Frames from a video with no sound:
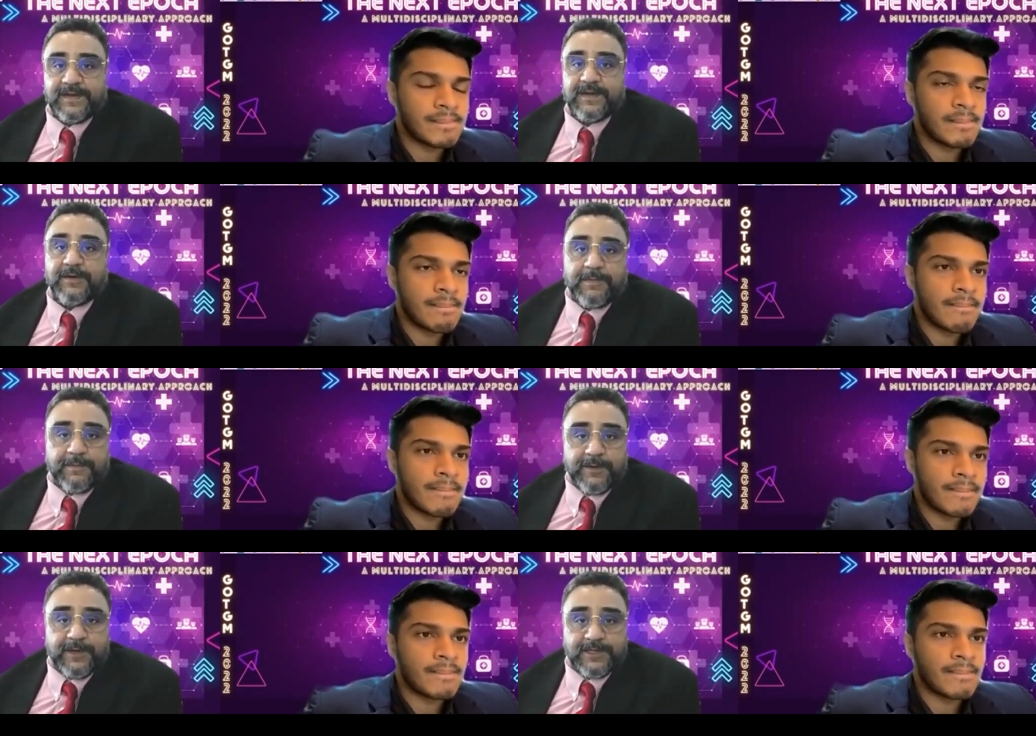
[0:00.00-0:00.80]
Speaker 1: in our
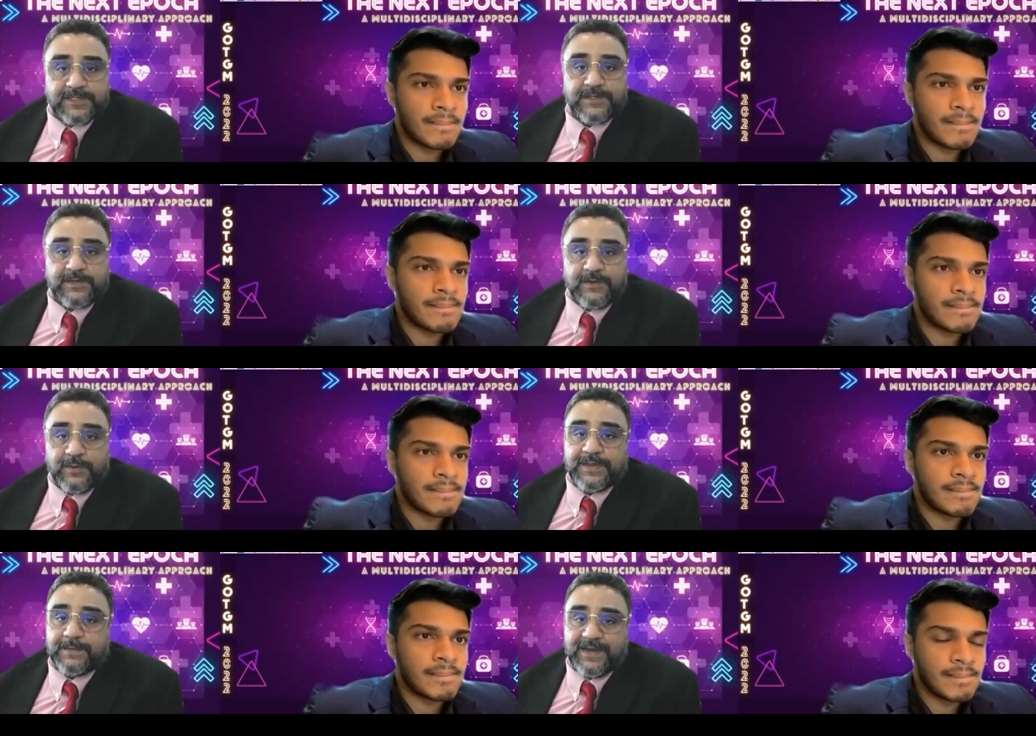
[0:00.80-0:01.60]
population over
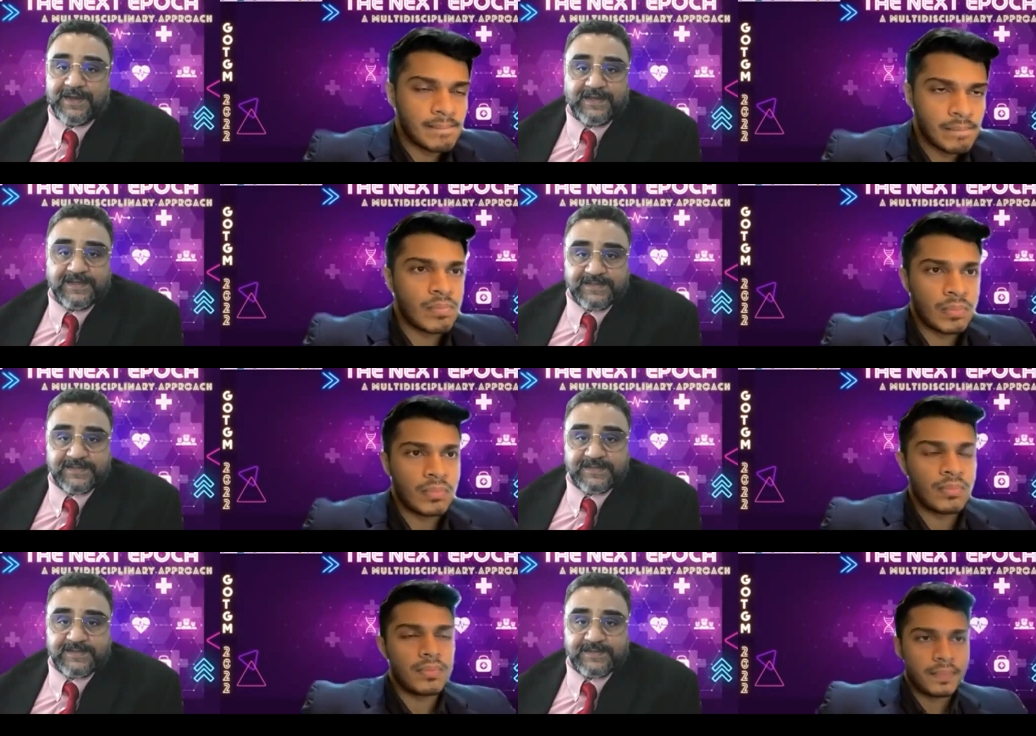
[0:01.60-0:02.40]
the many years,
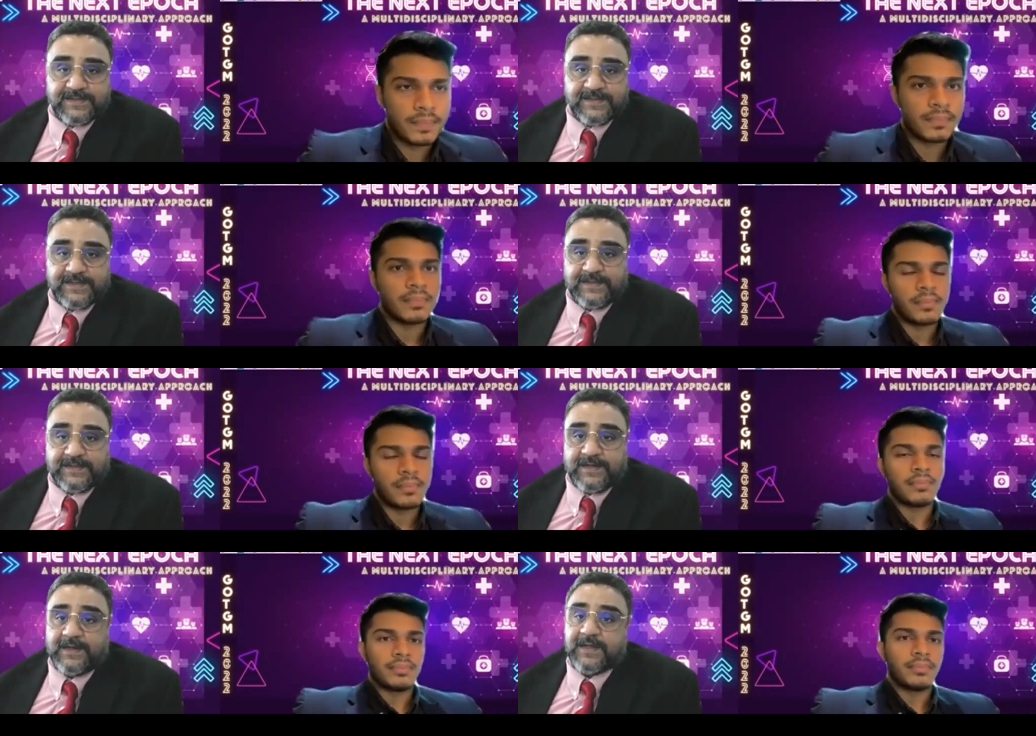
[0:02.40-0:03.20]

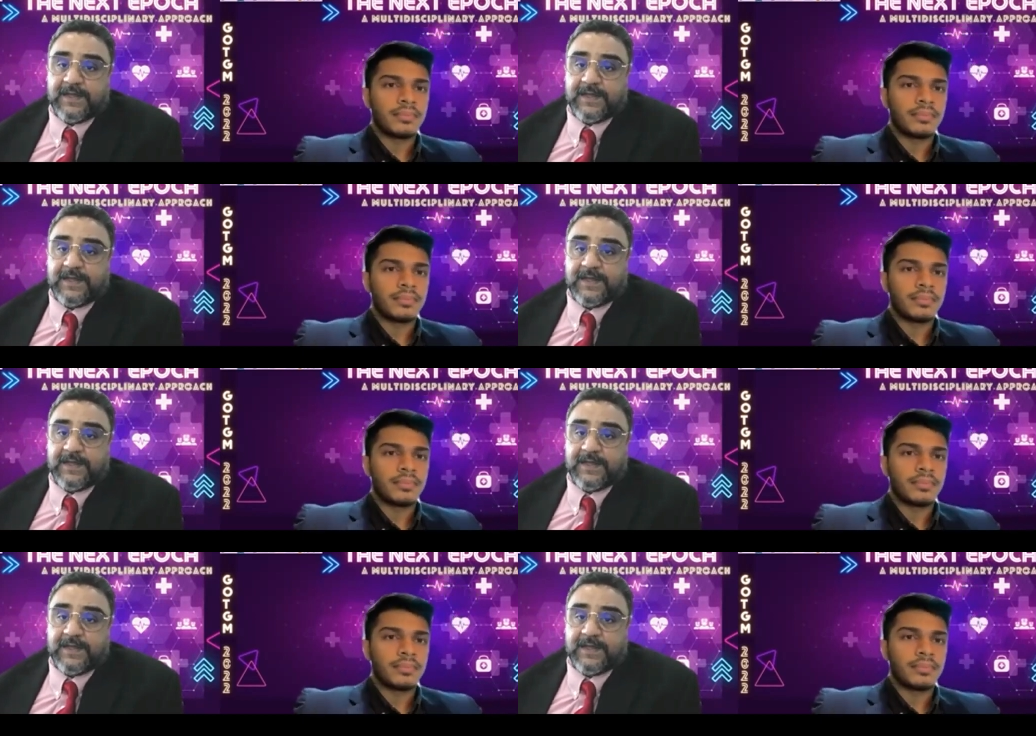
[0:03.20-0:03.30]
right?